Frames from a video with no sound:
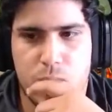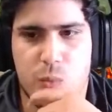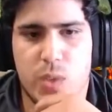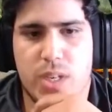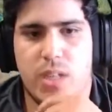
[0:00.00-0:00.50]

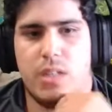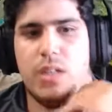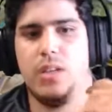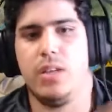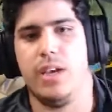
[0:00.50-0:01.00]
Can't
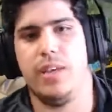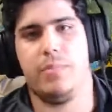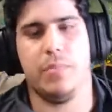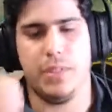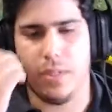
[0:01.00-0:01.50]
heal
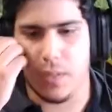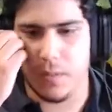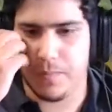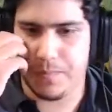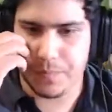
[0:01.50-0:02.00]
yet, but
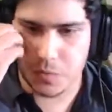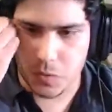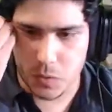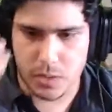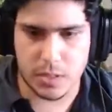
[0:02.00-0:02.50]

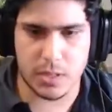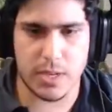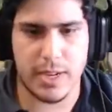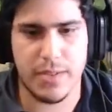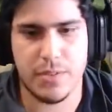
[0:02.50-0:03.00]
we're still
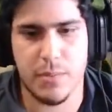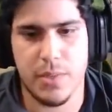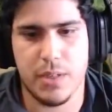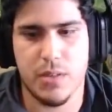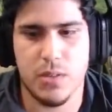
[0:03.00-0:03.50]
gonna have some
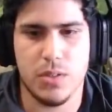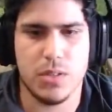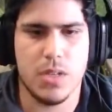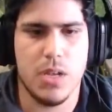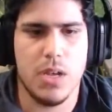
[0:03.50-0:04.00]
big
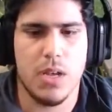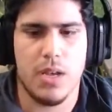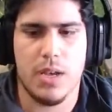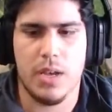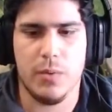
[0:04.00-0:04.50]
tools.
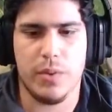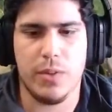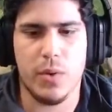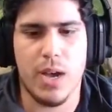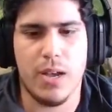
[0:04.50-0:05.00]
And we
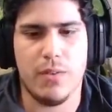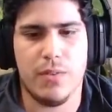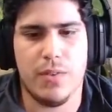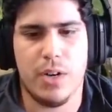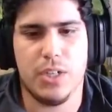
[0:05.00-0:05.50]
do have the
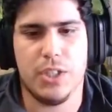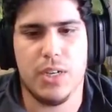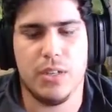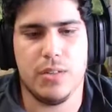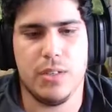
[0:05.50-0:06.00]
Fire
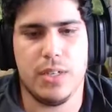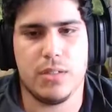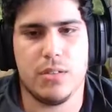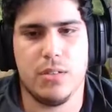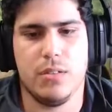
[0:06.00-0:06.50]
Giant on the
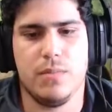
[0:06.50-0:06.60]
next turn.